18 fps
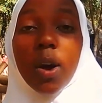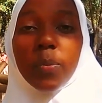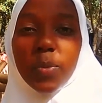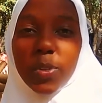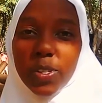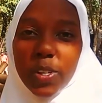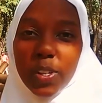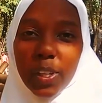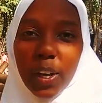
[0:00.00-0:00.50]

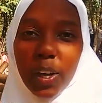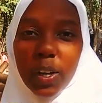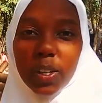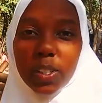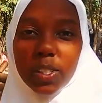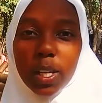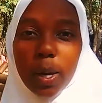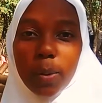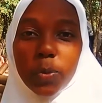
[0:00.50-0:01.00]
most of the
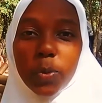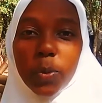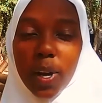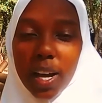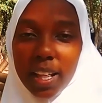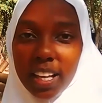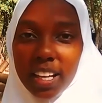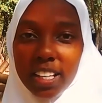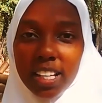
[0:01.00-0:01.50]
concept
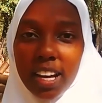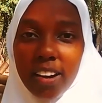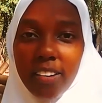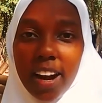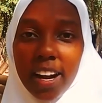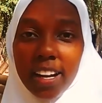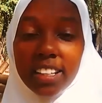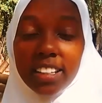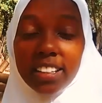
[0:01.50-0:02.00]
where there is a
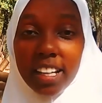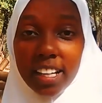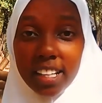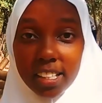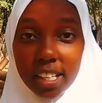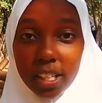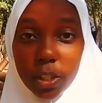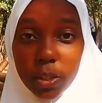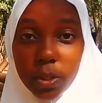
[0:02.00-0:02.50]
right, there
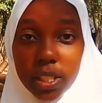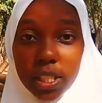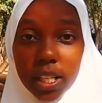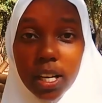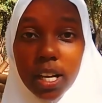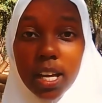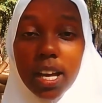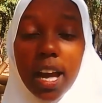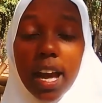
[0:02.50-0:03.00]
is a
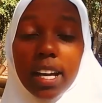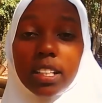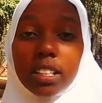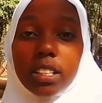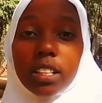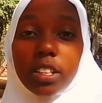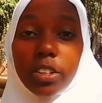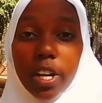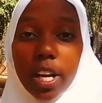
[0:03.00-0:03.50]
duty,
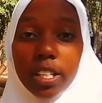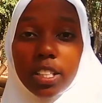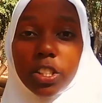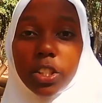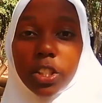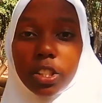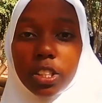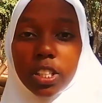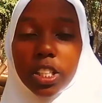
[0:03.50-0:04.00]
and create
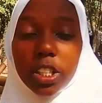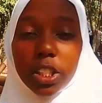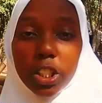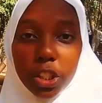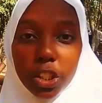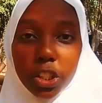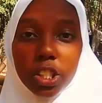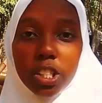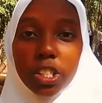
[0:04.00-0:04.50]
children
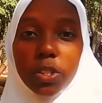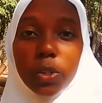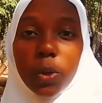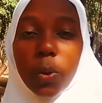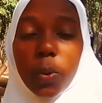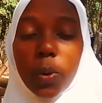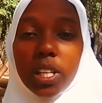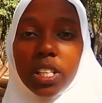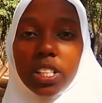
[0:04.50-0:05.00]
teachers
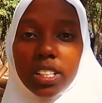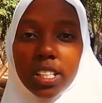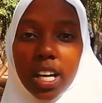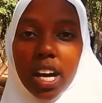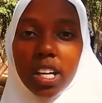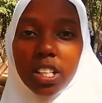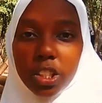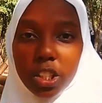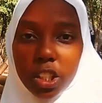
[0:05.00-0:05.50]
who will in
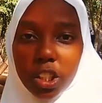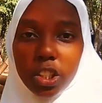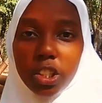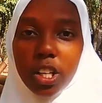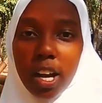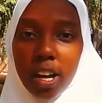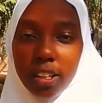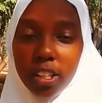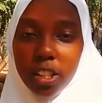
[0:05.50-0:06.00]
turn
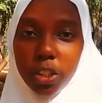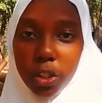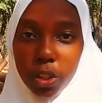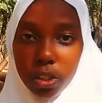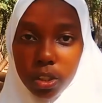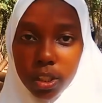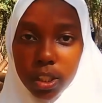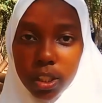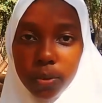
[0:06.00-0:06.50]
teach other
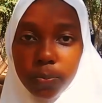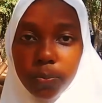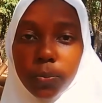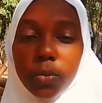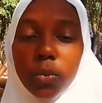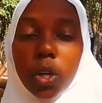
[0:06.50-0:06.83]
children.